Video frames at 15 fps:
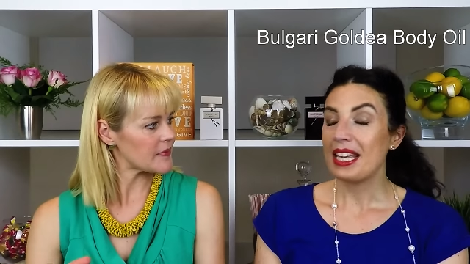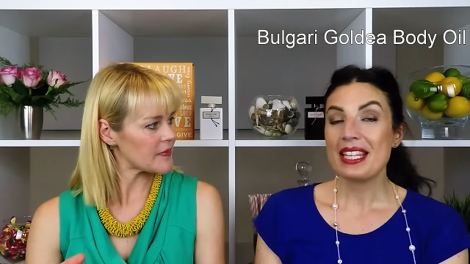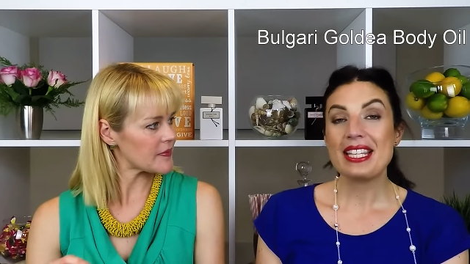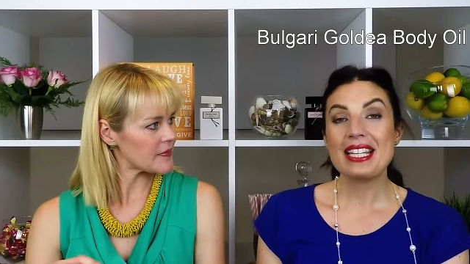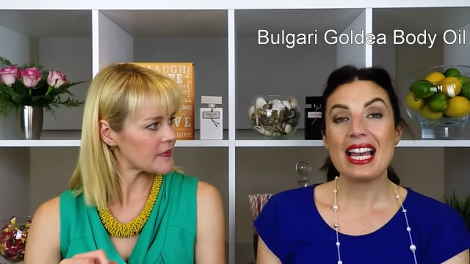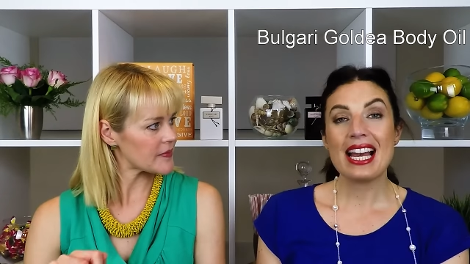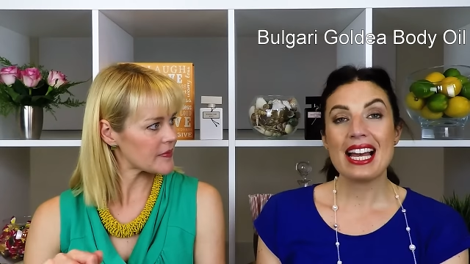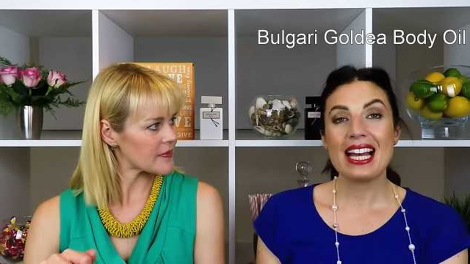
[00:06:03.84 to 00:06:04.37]

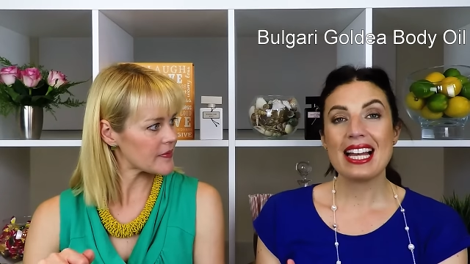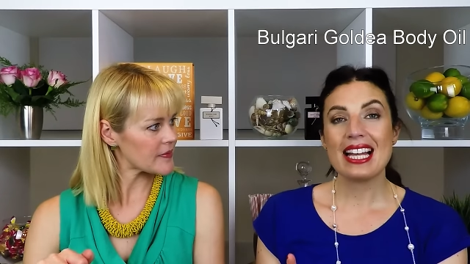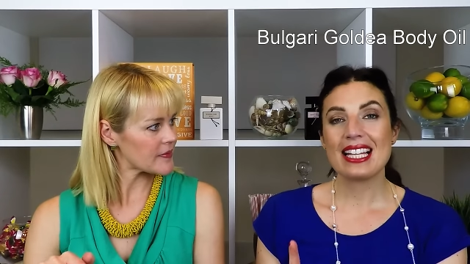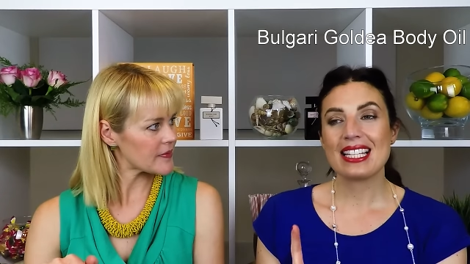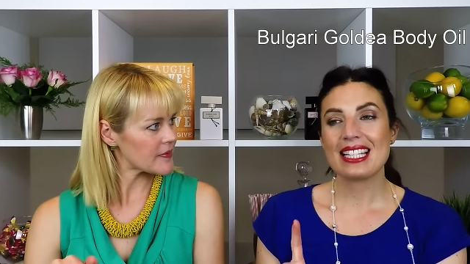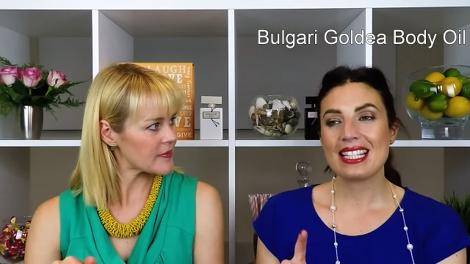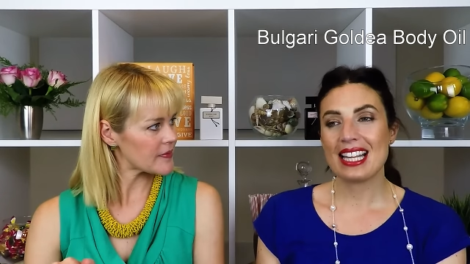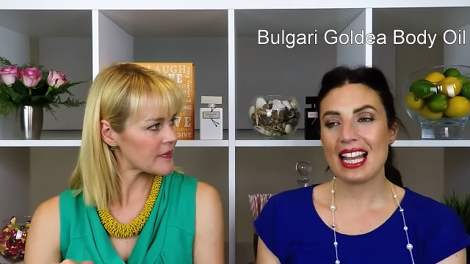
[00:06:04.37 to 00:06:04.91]

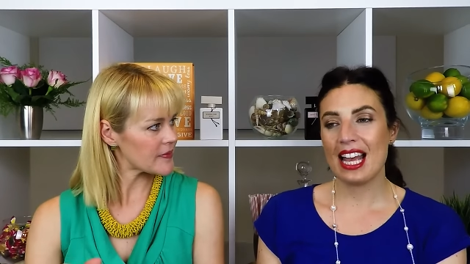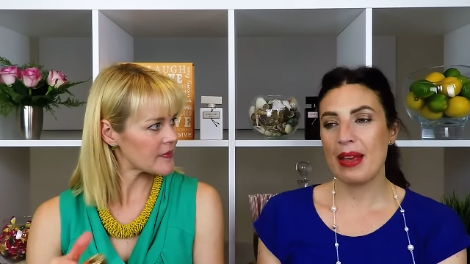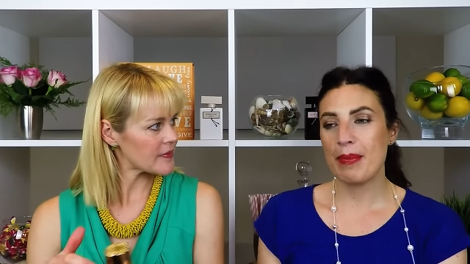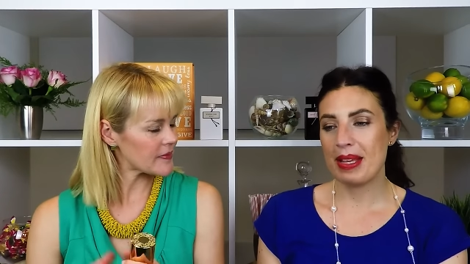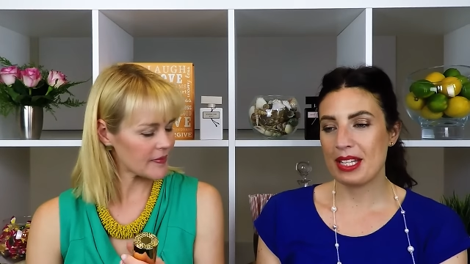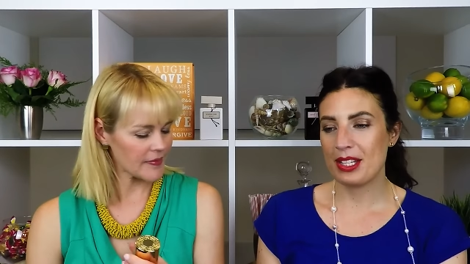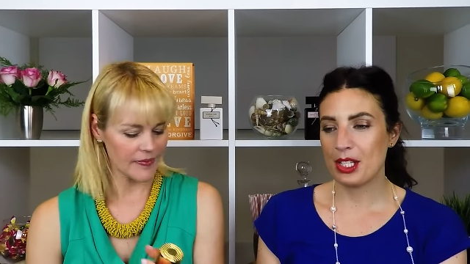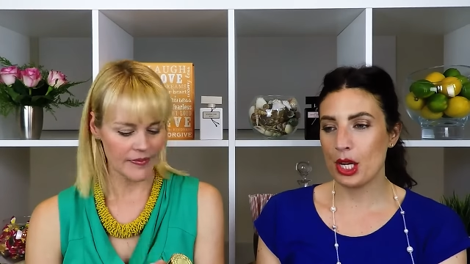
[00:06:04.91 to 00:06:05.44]
Speaker 1: Yes, hair
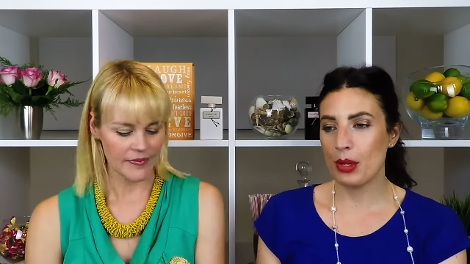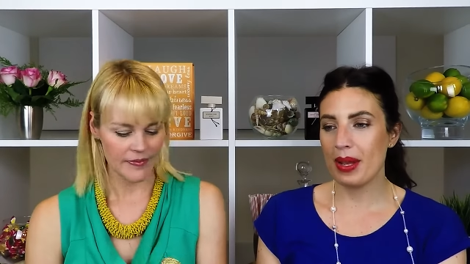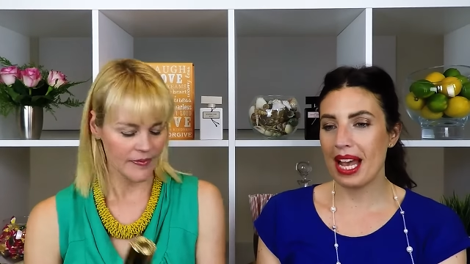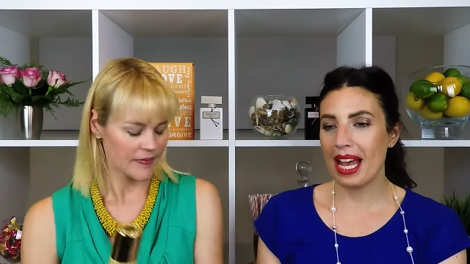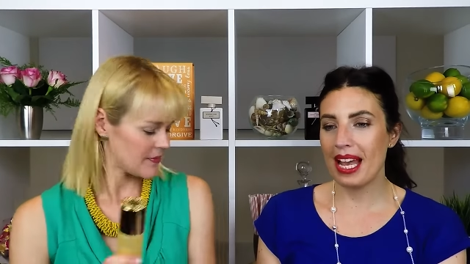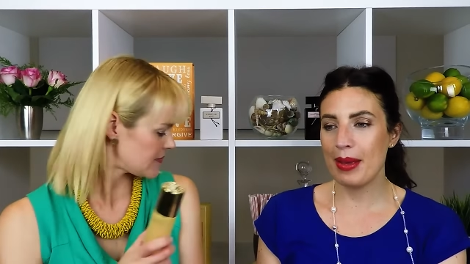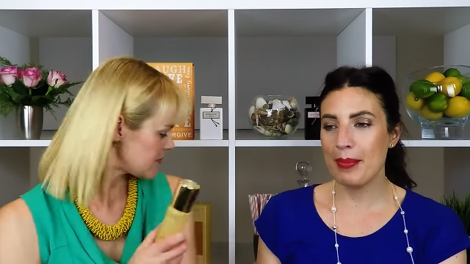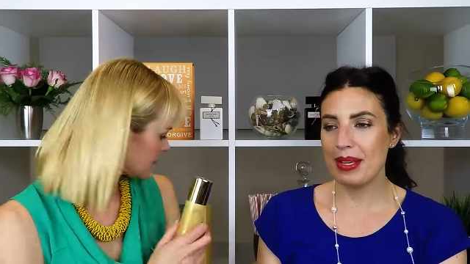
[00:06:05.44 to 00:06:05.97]
mist. So
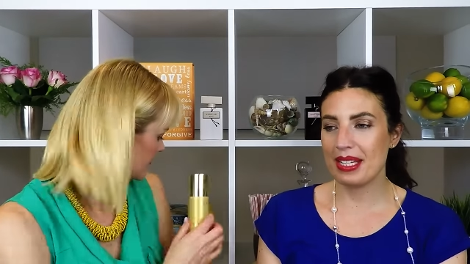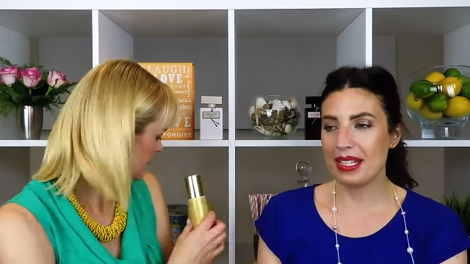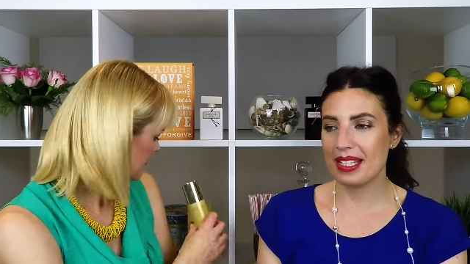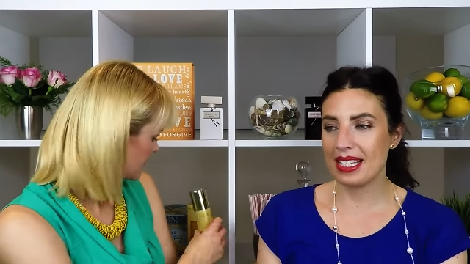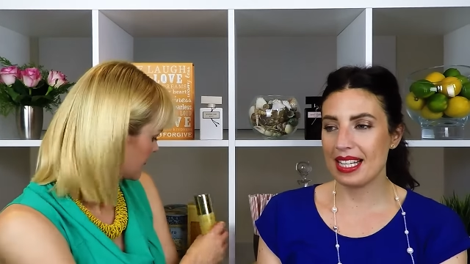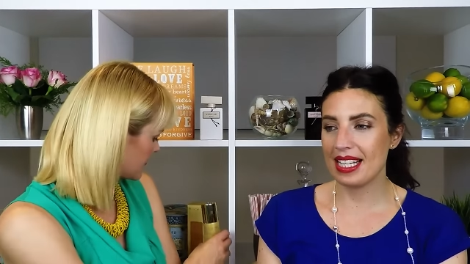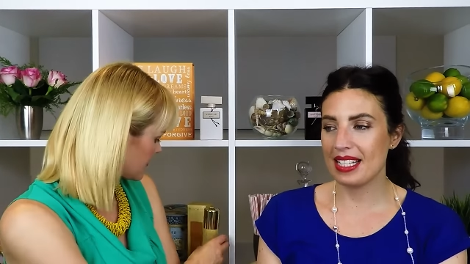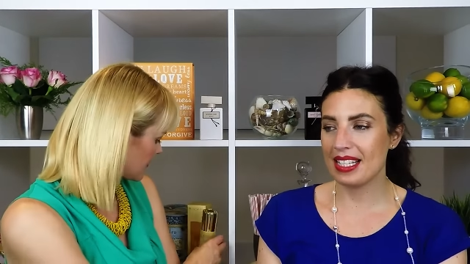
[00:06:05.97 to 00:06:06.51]
hair
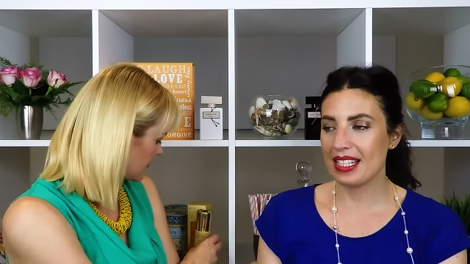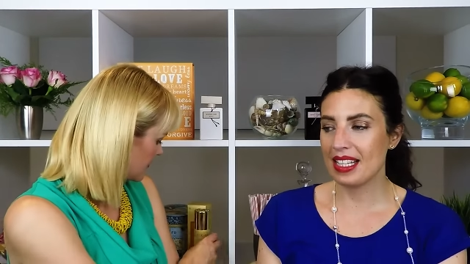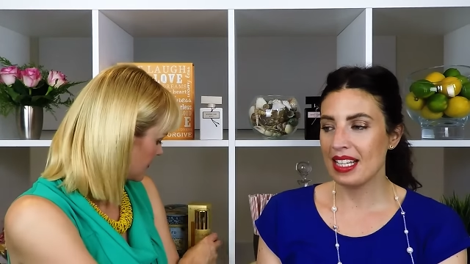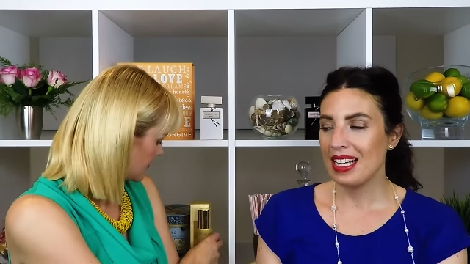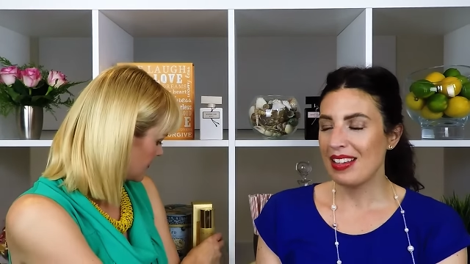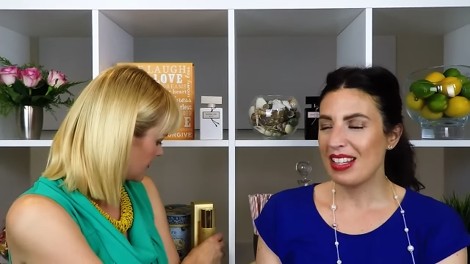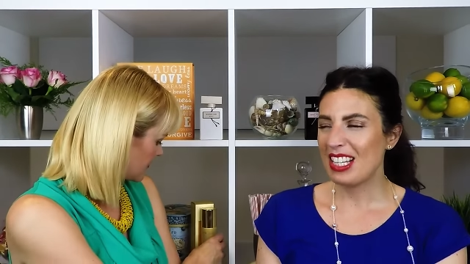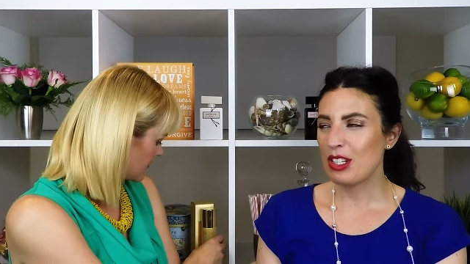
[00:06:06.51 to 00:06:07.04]
mist is
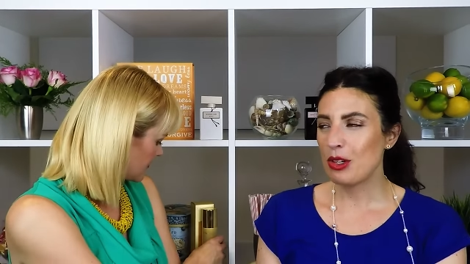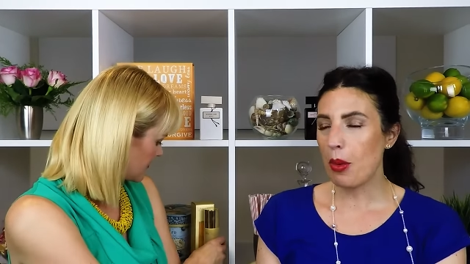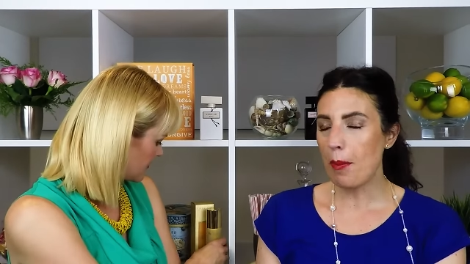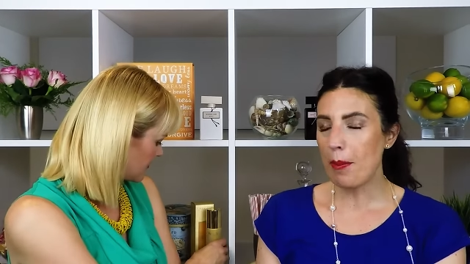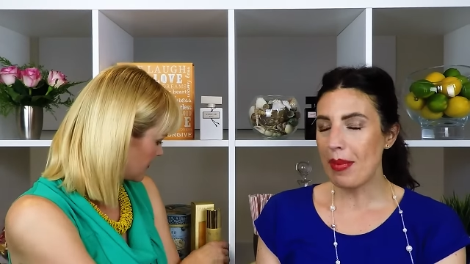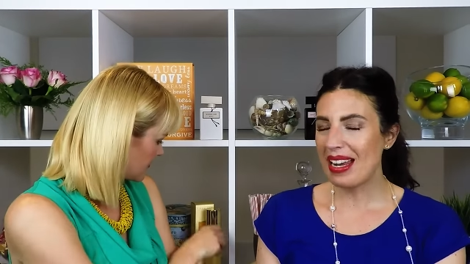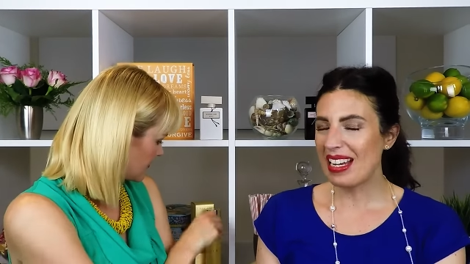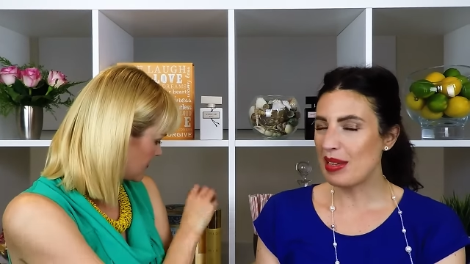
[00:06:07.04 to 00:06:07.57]
there's
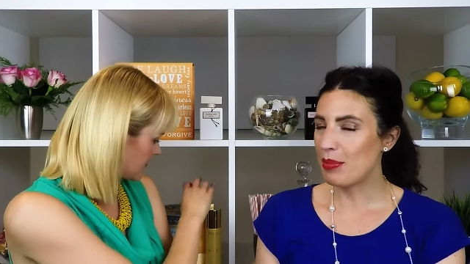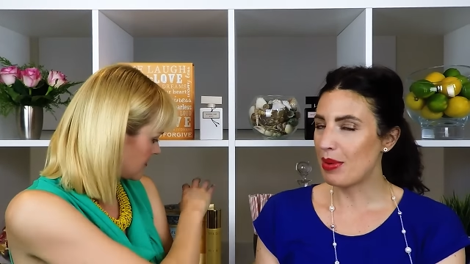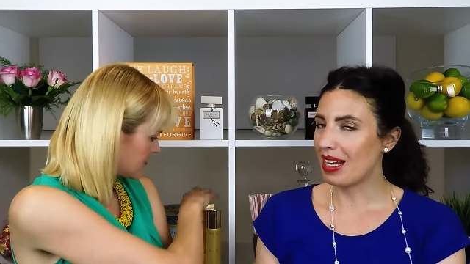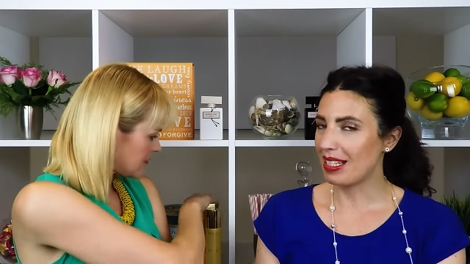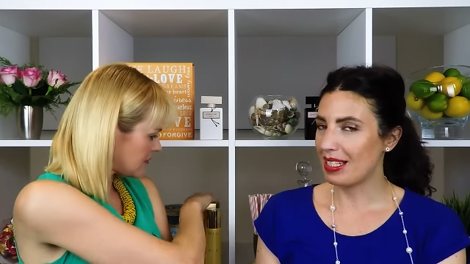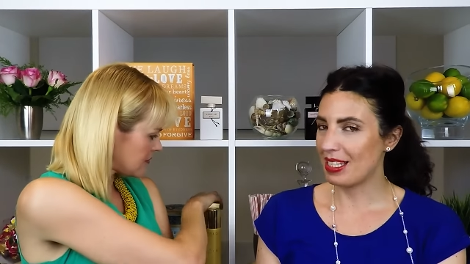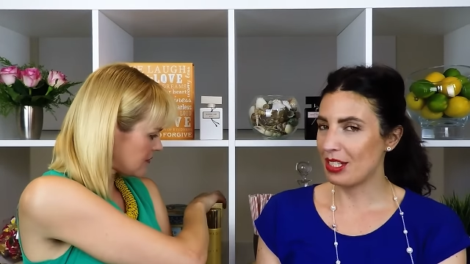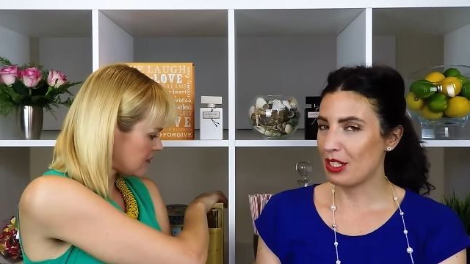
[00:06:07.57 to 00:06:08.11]
not many
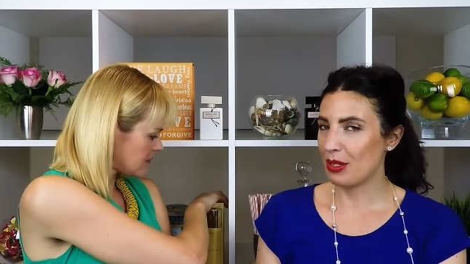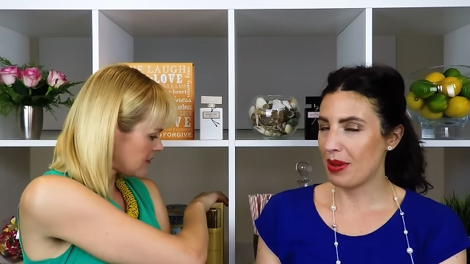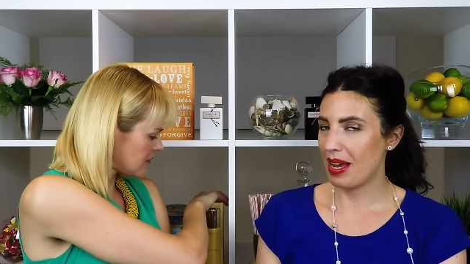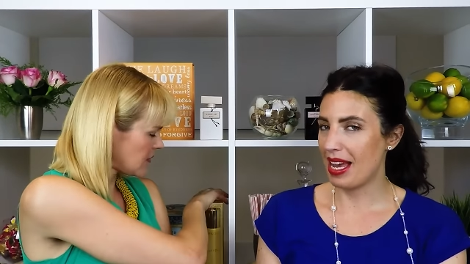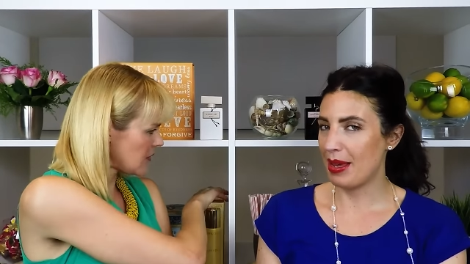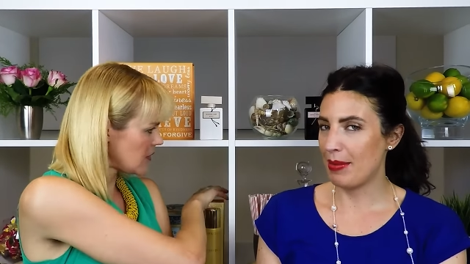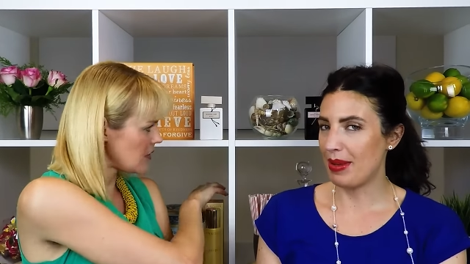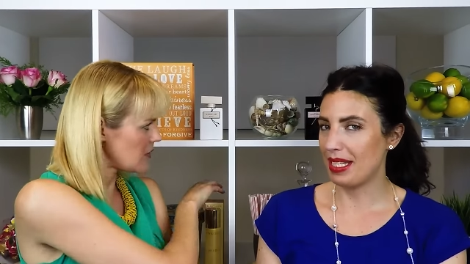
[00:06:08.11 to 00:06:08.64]
brands that do
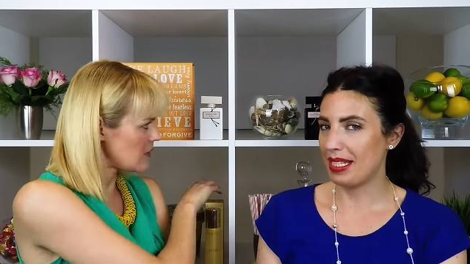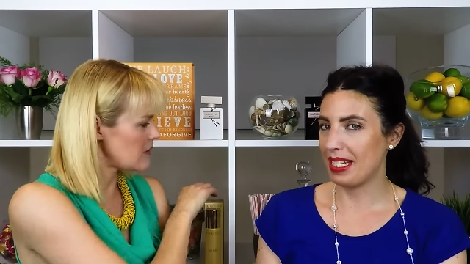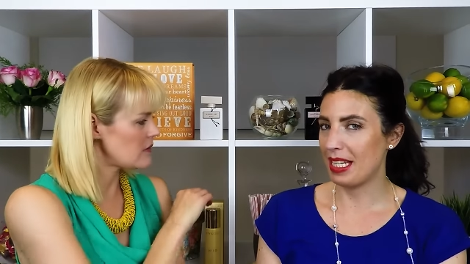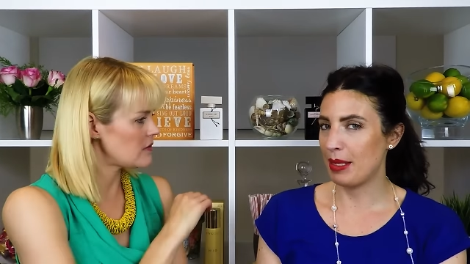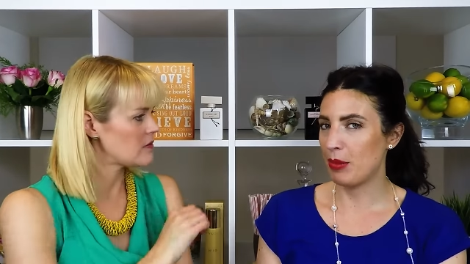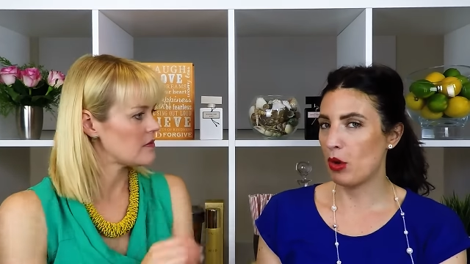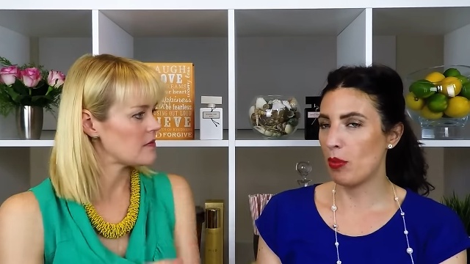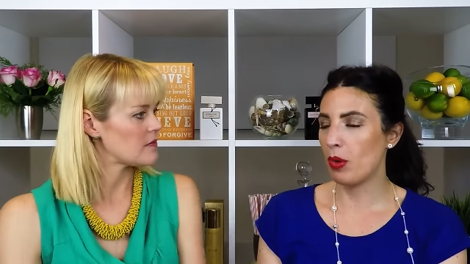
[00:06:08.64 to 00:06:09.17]
hair mist
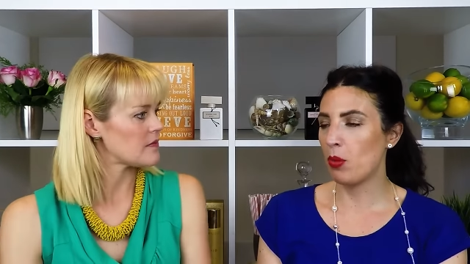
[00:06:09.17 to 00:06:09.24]
anymore,